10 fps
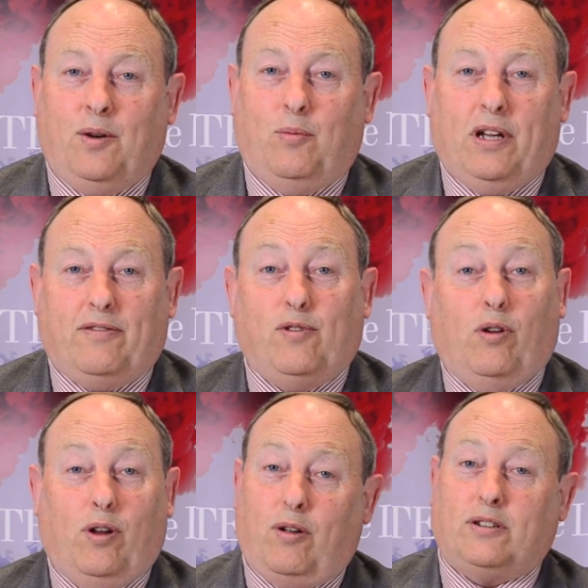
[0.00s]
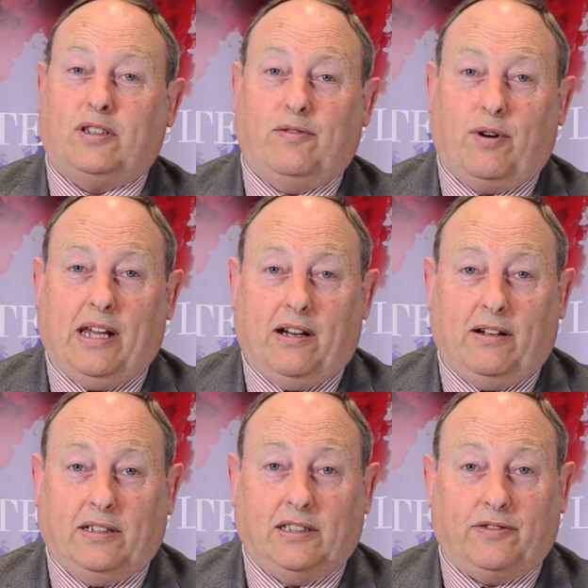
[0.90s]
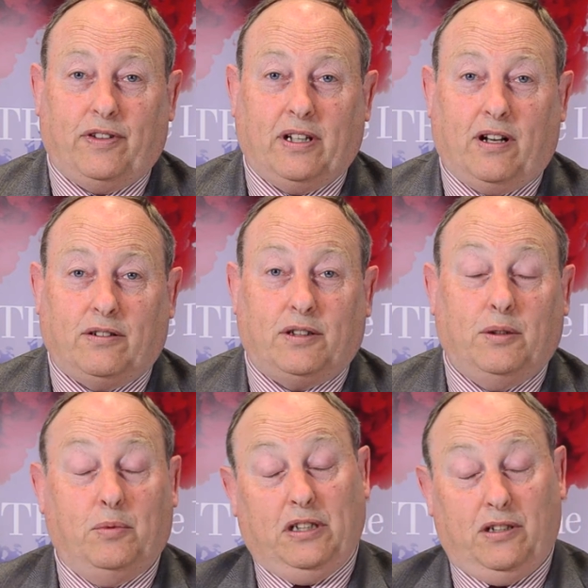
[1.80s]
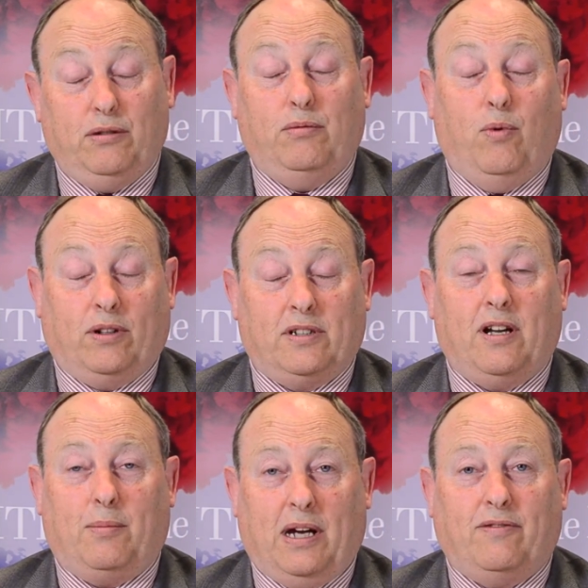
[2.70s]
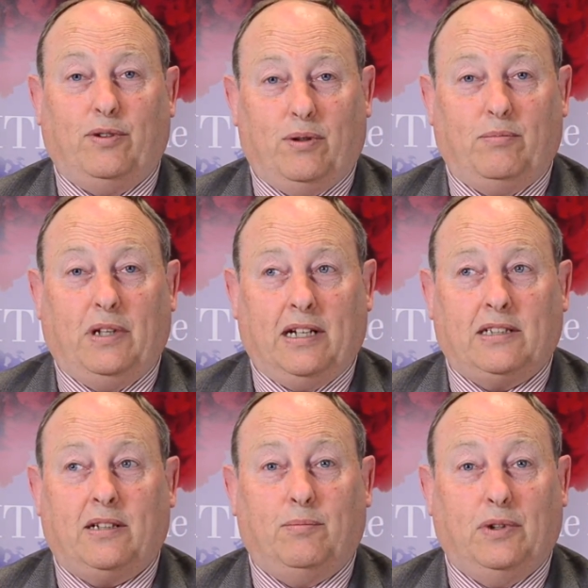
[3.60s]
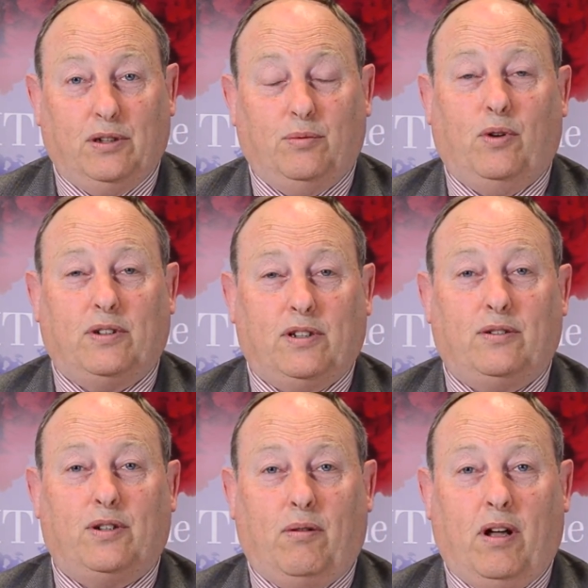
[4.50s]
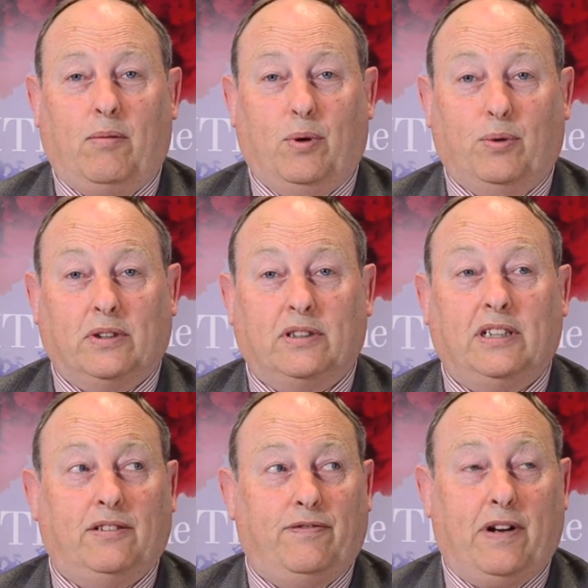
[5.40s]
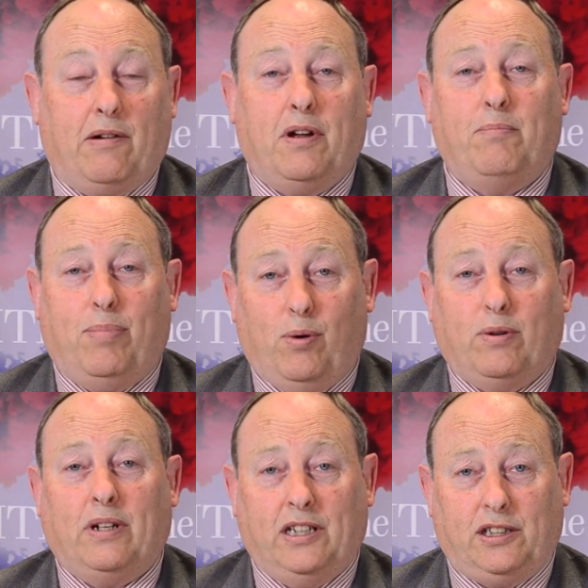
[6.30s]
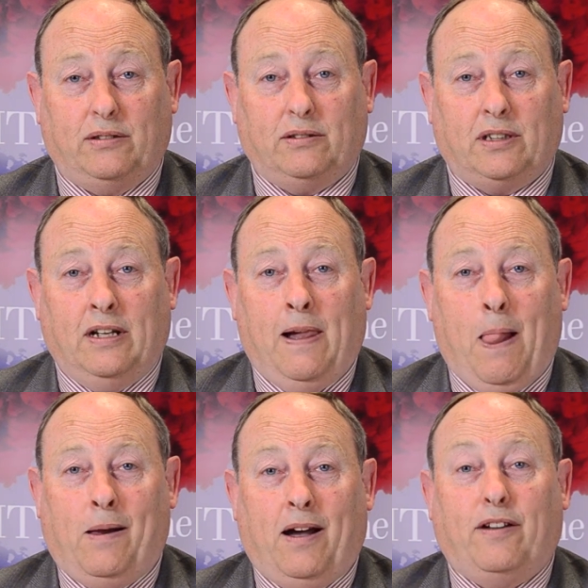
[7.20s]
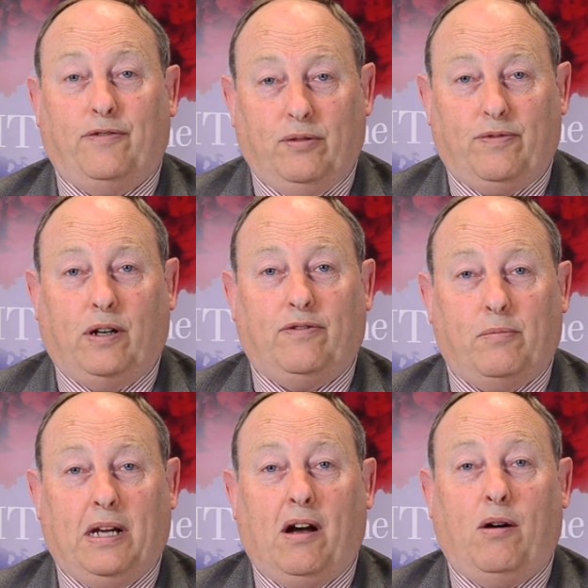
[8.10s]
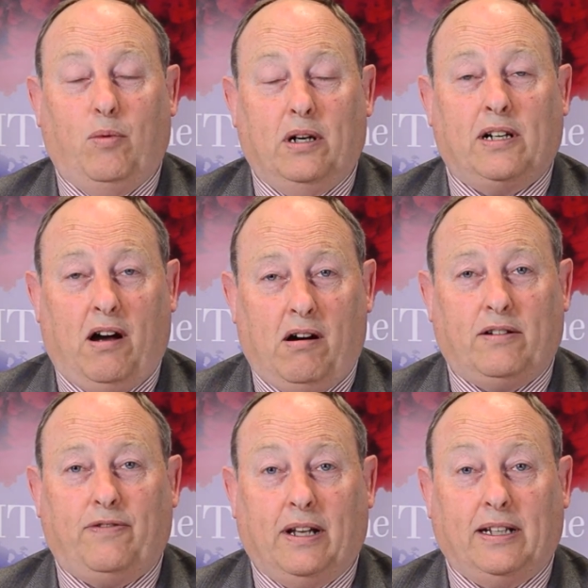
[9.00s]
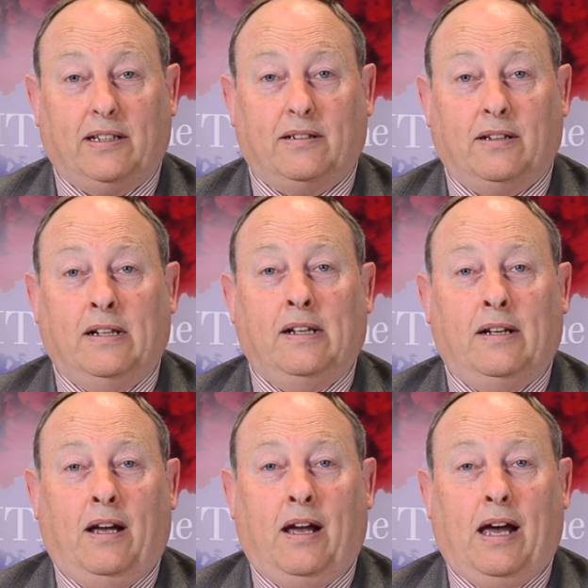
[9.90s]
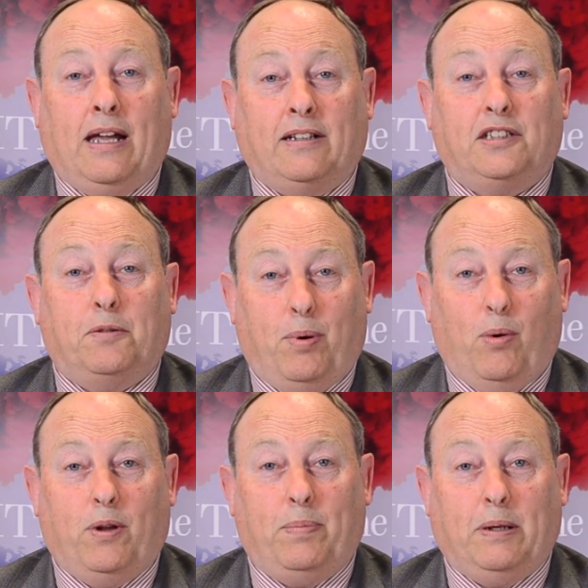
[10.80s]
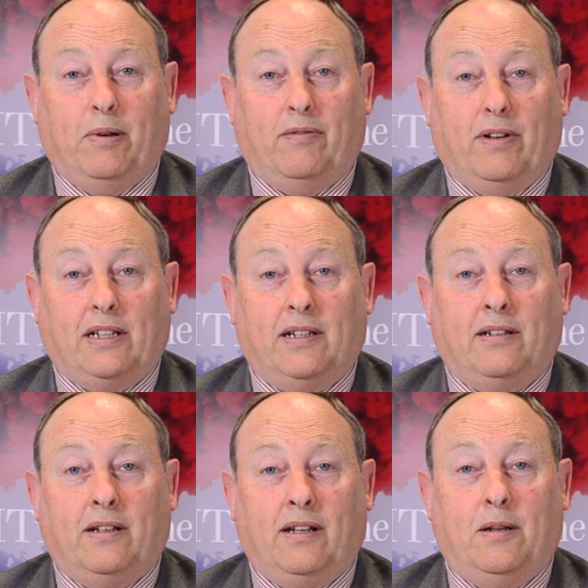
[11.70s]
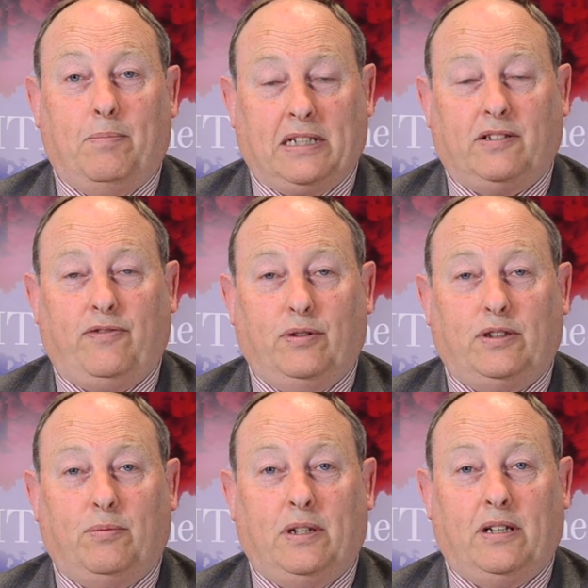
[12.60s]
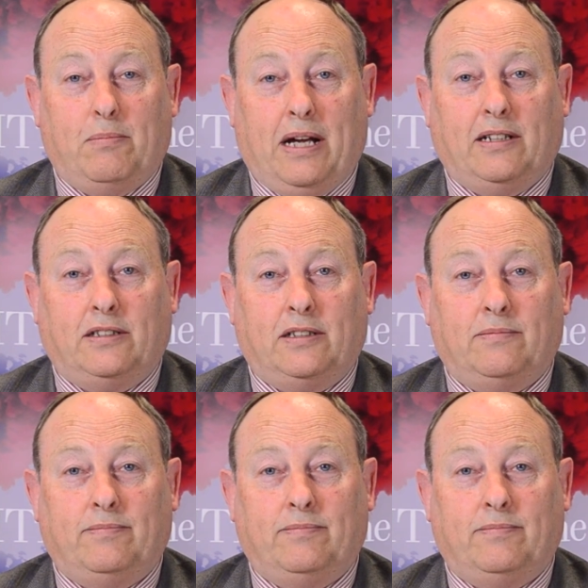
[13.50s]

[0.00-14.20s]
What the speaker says: We have got lots of great ideas for the country. We do want to come out of Europe, yes, and we do want to control our borders. These are very important issues. And if you vote for me, I'll work hard for Lincoln and support the people of Lincoln in the best future we can manage.